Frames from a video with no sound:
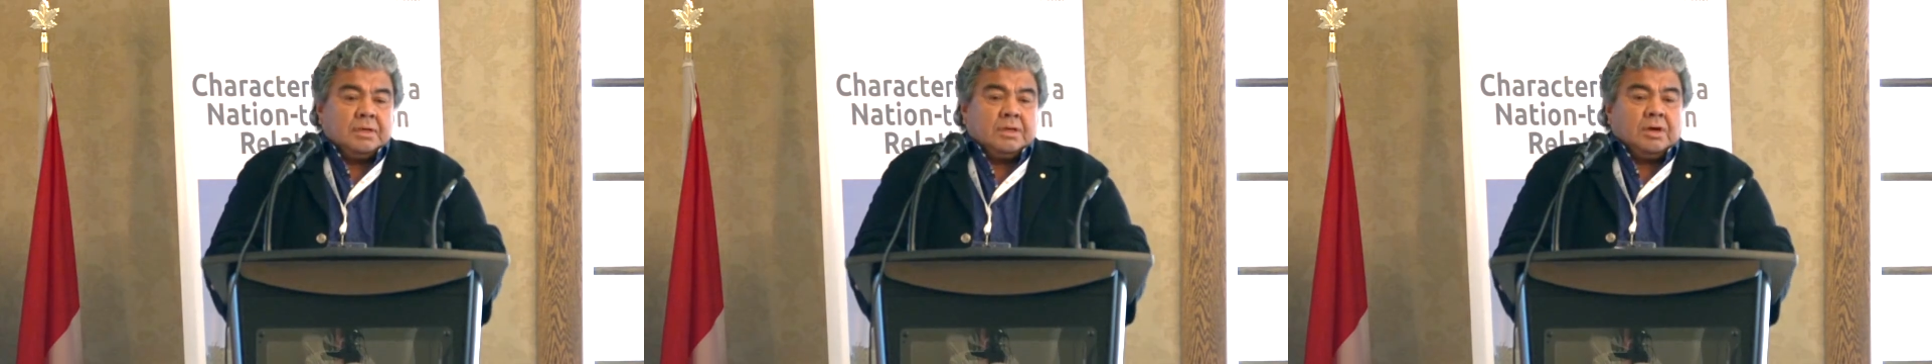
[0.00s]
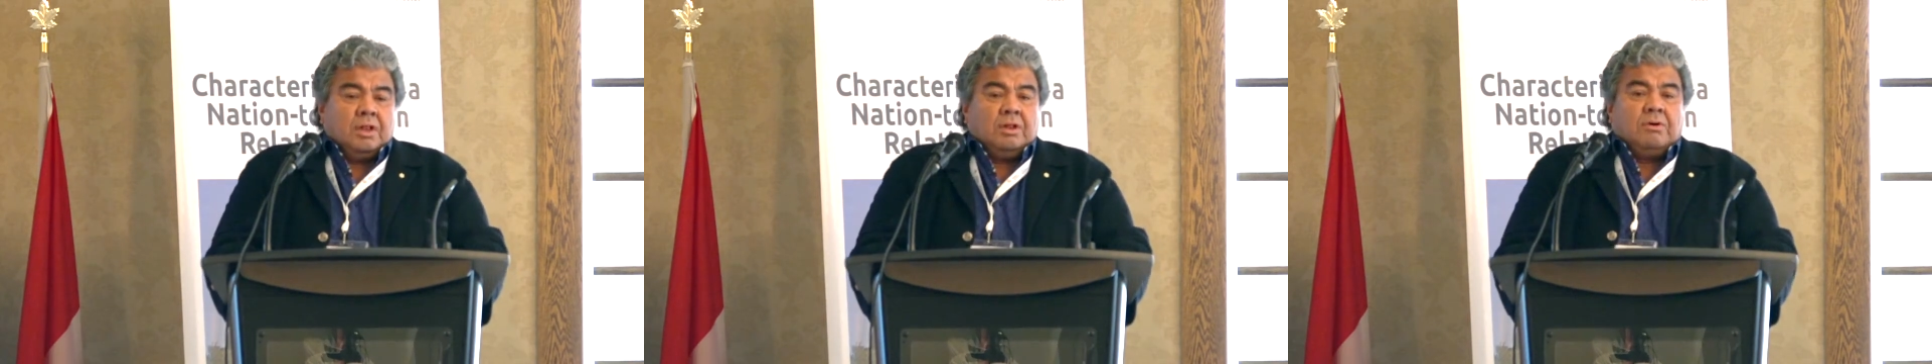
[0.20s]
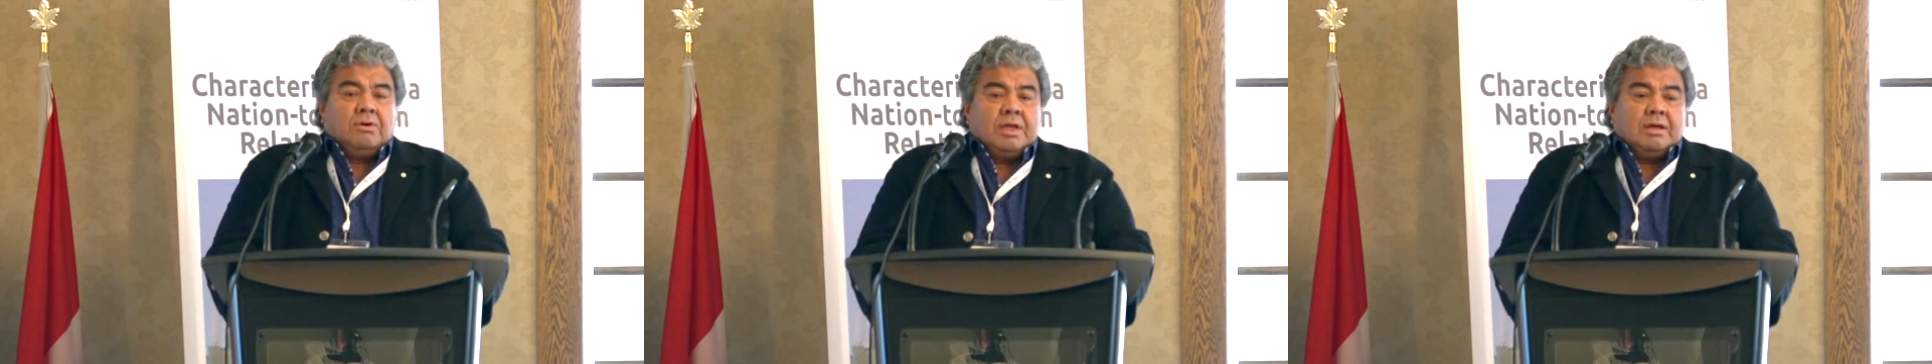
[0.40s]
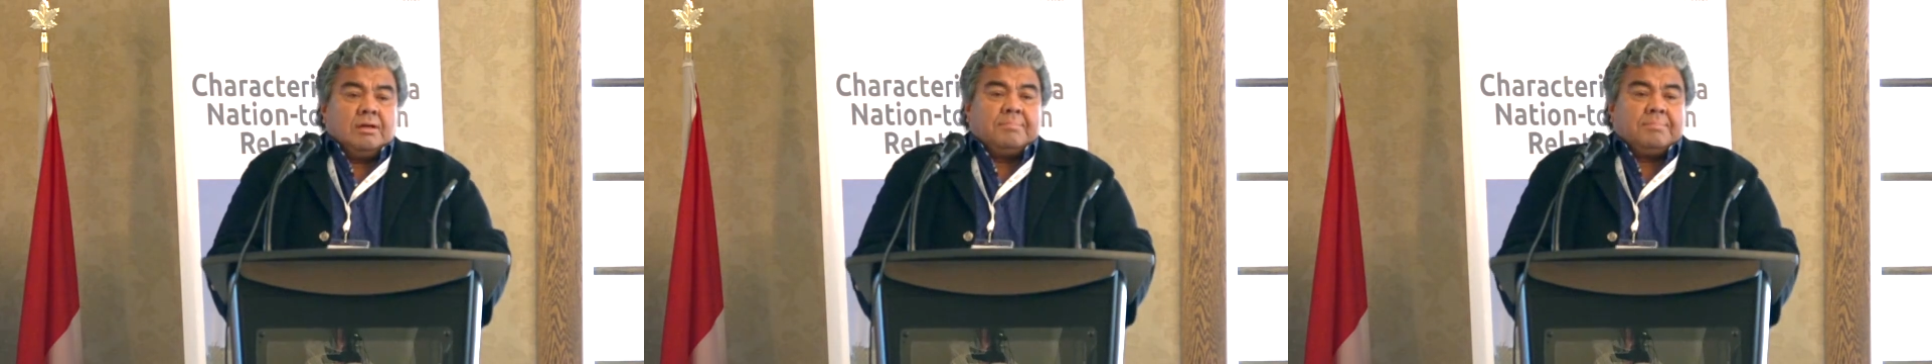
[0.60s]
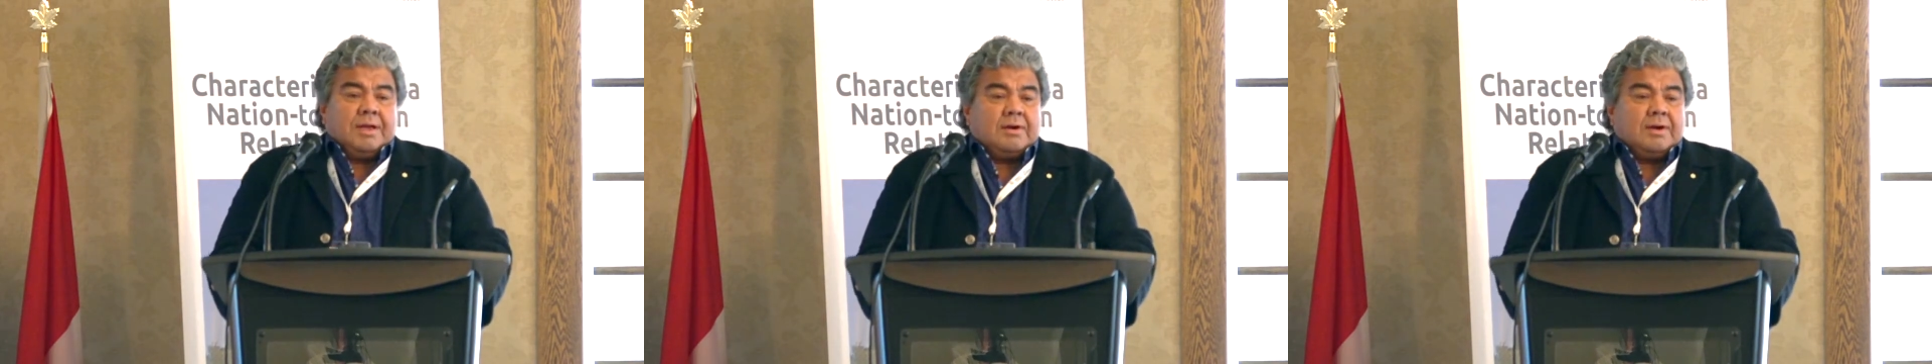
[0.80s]
colonial
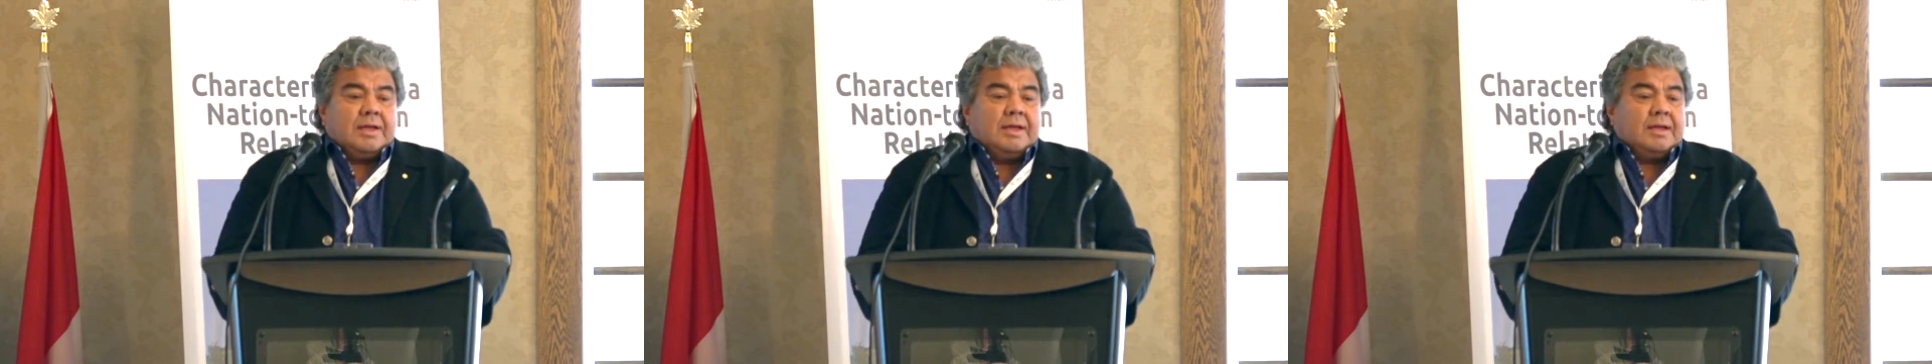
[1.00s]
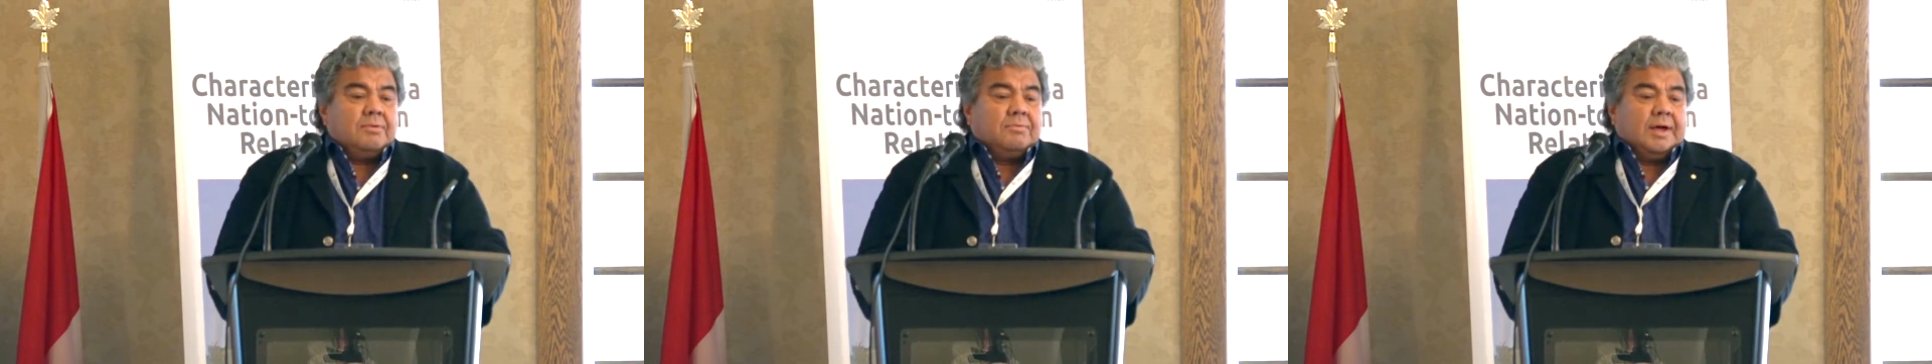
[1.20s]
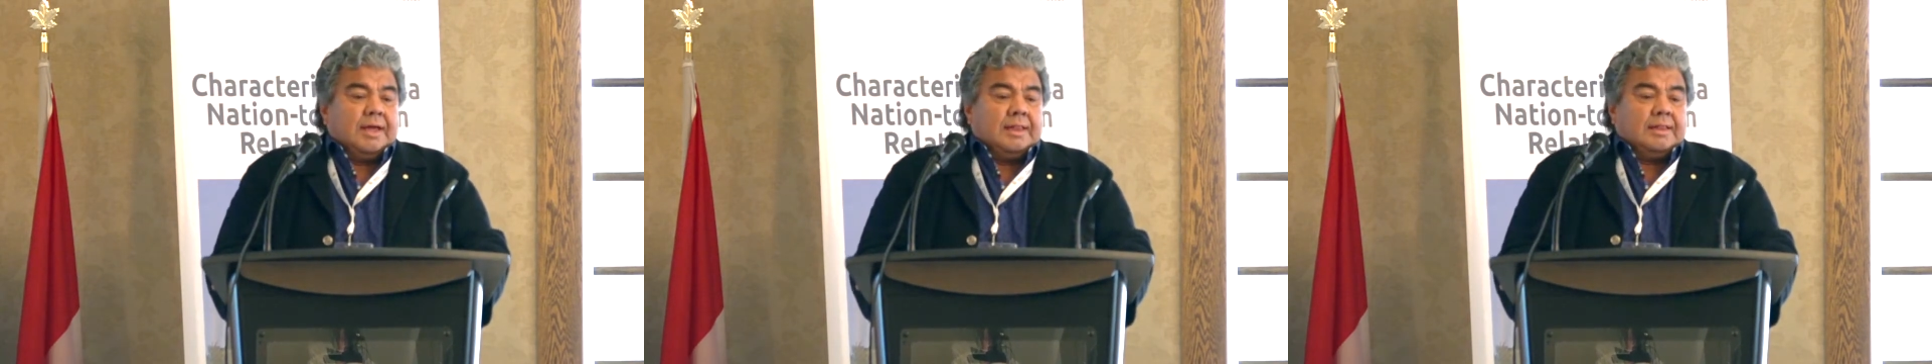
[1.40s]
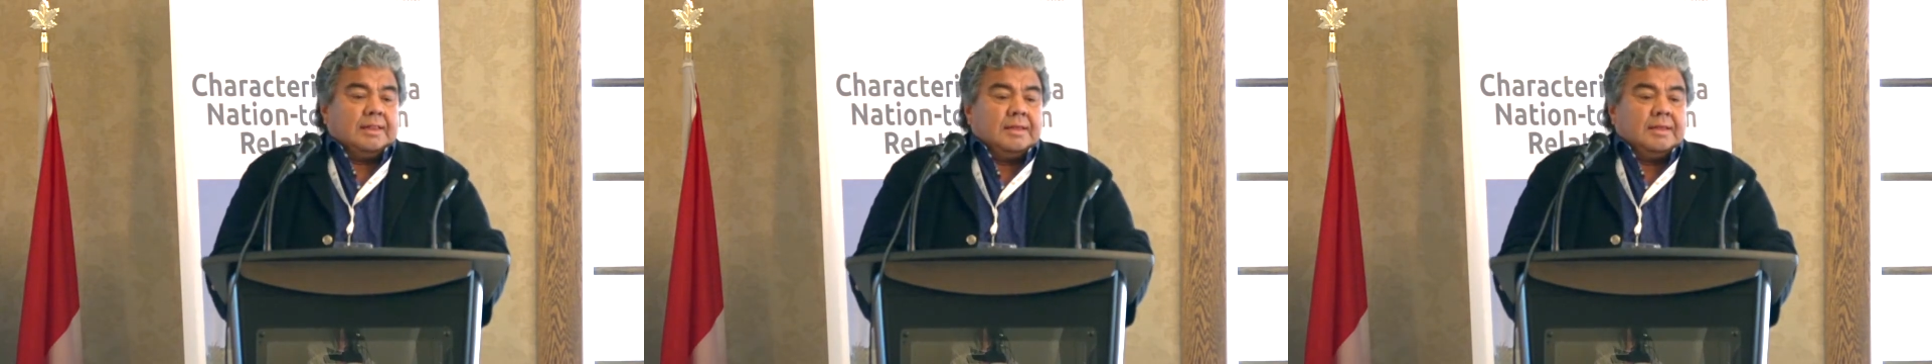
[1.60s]
period, when